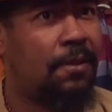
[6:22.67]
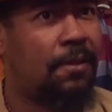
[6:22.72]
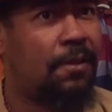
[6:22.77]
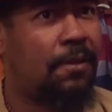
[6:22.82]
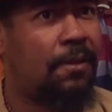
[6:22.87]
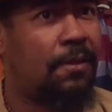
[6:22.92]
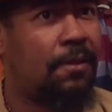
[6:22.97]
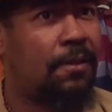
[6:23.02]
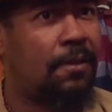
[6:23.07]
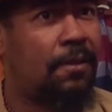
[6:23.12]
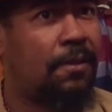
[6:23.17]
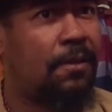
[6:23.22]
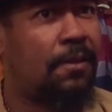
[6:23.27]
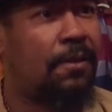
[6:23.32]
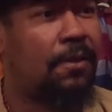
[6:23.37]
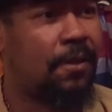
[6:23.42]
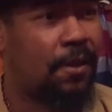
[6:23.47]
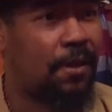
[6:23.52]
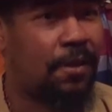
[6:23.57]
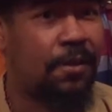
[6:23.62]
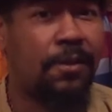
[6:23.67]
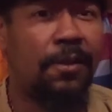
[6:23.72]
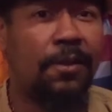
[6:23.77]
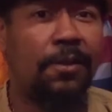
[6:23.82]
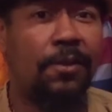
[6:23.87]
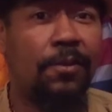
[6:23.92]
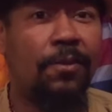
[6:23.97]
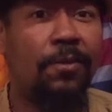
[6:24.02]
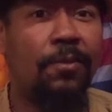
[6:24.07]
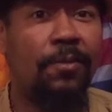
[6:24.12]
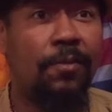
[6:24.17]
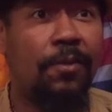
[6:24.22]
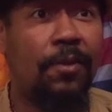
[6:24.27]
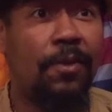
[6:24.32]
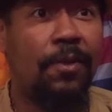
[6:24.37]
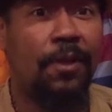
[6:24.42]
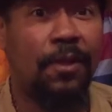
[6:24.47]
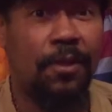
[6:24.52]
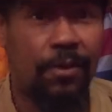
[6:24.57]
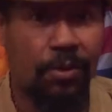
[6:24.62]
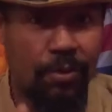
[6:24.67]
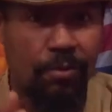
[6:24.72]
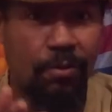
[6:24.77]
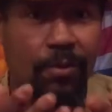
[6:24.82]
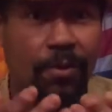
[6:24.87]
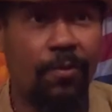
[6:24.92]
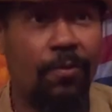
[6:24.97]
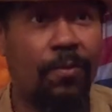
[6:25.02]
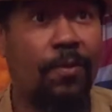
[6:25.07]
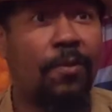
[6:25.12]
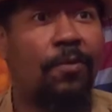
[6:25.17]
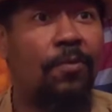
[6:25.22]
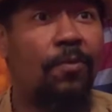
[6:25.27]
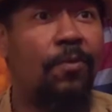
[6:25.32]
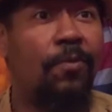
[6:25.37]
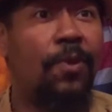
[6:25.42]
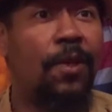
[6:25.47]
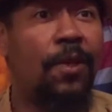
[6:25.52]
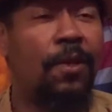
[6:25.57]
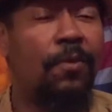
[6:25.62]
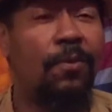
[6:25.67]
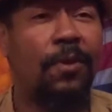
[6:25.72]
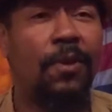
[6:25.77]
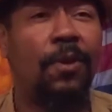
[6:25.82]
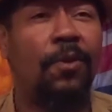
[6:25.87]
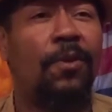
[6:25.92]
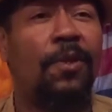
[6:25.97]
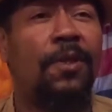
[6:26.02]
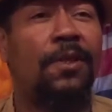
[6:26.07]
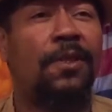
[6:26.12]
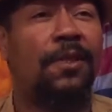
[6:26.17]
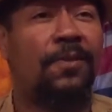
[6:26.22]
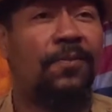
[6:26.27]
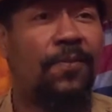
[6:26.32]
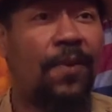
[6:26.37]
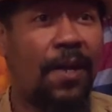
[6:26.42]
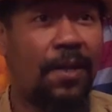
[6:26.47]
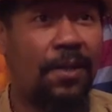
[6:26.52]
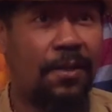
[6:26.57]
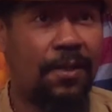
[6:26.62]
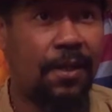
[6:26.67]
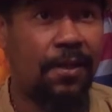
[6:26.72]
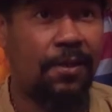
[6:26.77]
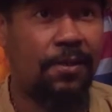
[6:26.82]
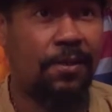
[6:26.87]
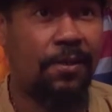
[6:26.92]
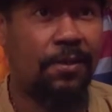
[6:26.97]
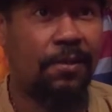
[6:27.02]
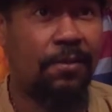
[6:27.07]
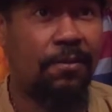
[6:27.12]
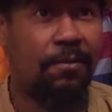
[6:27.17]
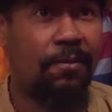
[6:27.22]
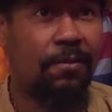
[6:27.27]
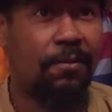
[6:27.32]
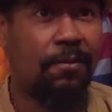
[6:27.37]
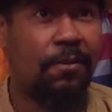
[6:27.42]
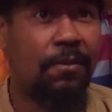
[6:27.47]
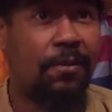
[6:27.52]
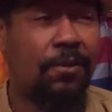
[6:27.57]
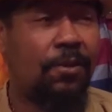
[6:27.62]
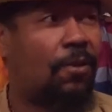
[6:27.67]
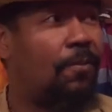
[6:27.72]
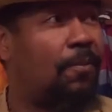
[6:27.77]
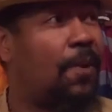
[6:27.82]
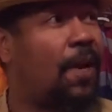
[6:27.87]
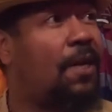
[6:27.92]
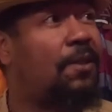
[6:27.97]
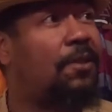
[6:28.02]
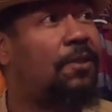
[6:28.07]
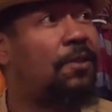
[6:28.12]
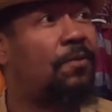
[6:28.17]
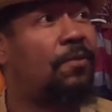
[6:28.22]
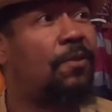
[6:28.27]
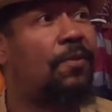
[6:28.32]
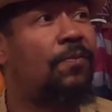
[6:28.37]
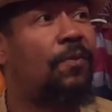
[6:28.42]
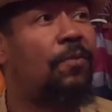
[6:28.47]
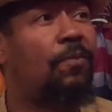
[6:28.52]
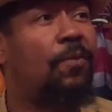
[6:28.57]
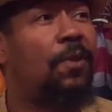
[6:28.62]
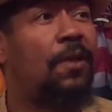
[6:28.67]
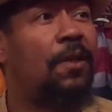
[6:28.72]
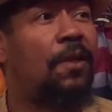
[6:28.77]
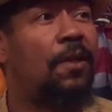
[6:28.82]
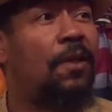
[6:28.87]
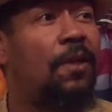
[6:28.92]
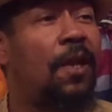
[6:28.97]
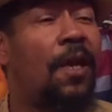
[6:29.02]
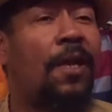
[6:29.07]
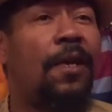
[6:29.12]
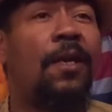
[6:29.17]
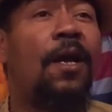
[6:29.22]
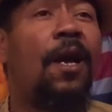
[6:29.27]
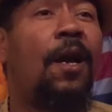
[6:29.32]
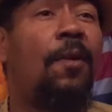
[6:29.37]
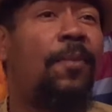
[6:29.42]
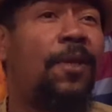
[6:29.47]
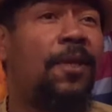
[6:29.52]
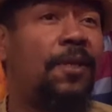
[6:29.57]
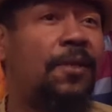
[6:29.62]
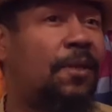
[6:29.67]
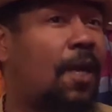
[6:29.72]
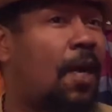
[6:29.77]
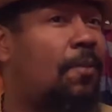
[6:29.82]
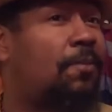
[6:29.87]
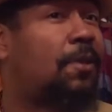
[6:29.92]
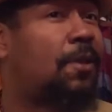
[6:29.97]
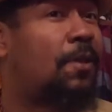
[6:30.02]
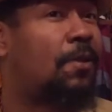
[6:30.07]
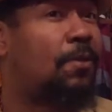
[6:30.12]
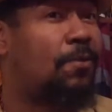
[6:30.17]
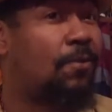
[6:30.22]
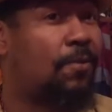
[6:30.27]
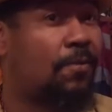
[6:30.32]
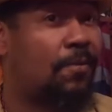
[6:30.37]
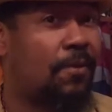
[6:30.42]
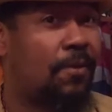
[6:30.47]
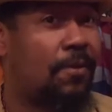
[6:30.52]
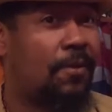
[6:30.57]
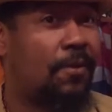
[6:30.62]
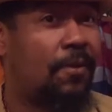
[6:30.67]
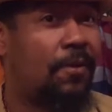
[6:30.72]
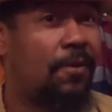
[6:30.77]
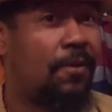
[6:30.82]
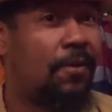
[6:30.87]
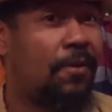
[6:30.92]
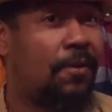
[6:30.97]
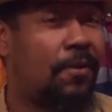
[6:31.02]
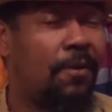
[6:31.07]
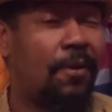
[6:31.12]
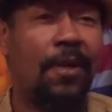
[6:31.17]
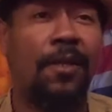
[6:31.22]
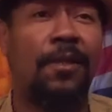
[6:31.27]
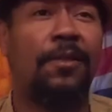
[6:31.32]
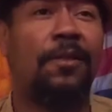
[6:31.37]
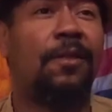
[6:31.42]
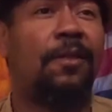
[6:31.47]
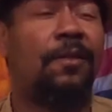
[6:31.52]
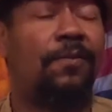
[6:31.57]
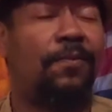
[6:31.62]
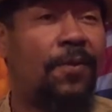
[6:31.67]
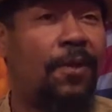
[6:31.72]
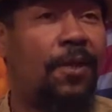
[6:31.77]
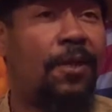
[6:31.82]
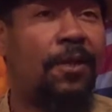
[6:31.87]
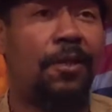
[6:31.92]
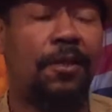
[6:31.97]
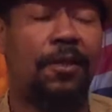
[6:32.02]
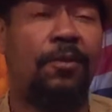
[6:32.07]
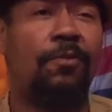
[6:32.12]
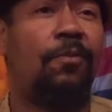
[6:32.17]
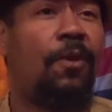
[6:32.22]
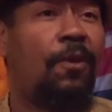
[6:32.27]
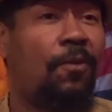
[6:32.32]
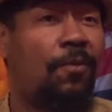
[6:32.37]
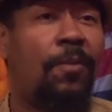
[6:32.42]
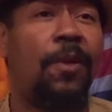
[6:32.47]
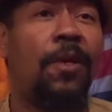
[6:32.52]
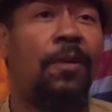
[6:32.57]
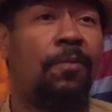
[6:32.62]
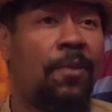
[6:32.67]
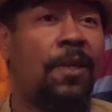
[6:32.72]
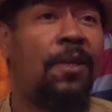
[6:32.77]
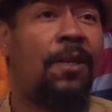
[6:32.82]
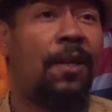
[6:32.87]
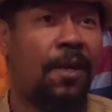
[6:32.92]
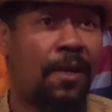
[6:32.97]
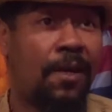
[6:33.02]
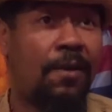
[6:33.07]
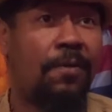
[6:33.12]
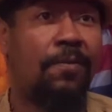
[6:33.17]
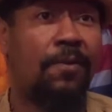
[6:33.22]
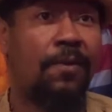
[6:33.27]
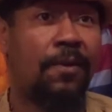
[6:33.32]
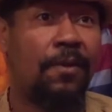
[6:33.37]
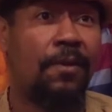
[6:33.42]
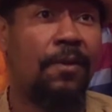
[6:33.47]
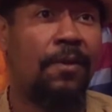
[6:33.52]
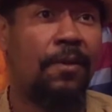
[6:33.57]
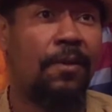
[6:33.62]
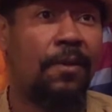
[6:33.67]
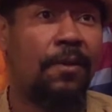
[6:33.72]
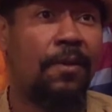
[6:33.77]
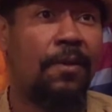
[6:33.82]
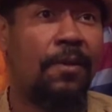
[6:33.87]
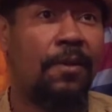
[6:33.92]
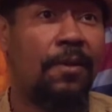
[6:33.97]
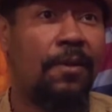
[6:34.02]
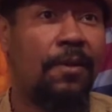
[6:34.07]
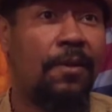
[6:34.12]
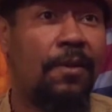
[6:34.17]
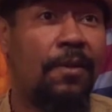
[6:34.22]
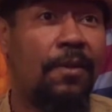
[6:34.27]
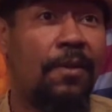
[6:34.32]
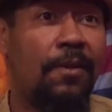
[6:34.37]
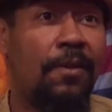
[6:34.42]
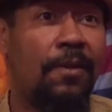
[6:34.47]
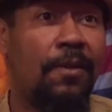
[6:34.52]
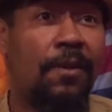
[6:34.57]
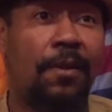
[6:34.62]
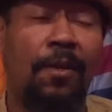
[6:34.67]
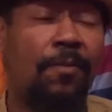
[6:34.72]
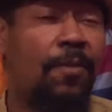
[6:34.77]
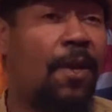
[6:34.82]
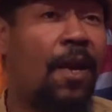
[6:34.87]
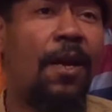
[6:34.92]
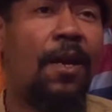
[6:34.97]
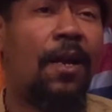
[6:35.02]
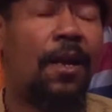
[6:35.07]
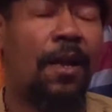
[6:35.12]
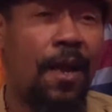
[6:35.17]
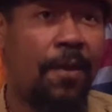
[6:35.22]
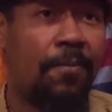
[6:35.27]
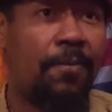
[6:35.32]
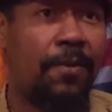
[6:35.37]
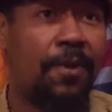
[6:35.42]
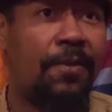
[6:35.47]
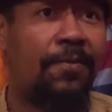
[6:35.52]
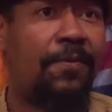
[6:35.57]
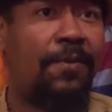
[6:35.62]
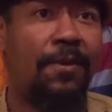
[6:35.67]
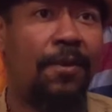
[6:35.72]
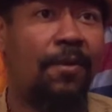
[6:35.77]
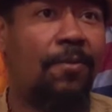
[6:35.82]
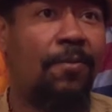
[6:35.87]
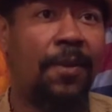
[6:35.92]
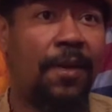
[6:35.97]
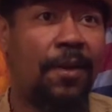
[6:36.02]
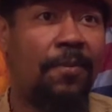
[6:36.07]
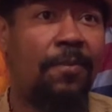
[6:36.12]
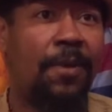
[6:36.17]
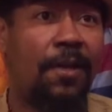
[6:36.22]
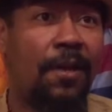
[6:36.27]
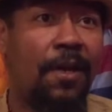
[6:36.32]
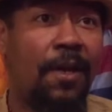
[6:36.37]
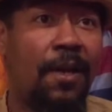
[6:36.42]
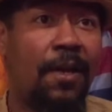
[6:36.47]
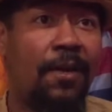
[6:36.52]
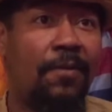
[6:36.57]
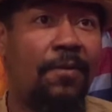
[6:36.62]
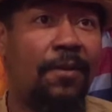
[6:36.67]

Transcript: Yeah, it's just you. It's you in a room with no instant validation. So imagine if you being, like, comedy is absolute. Your ass either funny or you don't make me laugh. And I'm not clapping if you don't make me laugh.